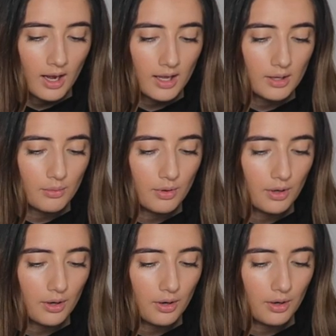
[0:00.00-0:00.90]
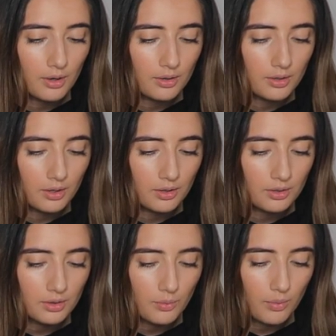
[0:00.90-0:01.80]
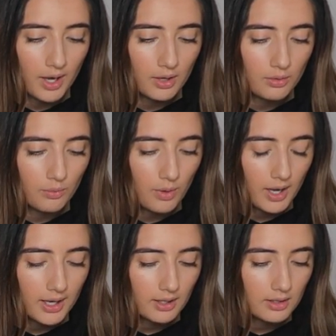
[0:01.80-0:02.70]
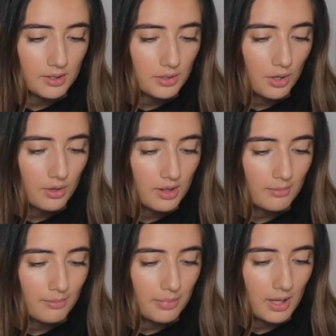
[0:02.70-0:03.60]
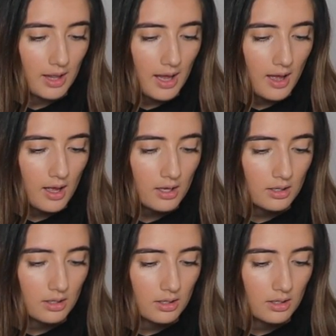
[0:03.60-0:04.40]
And then we'll go... No, not the white on white. Let's go with the black.